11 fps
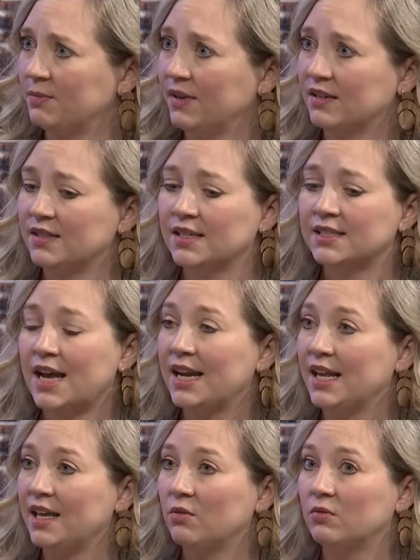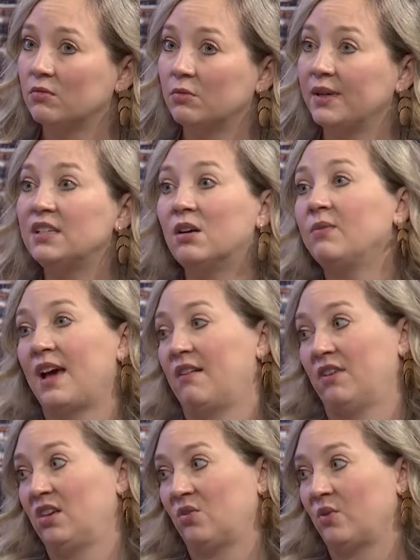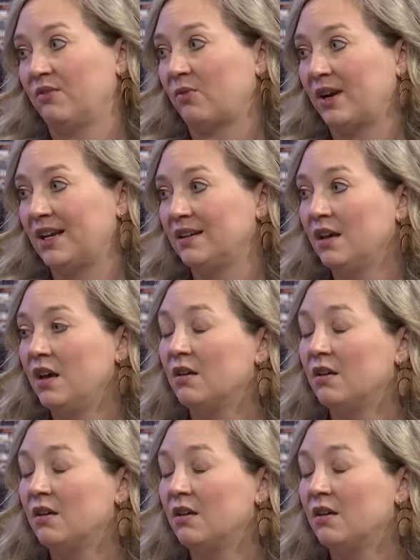because anxiety, we don't have a cure for it.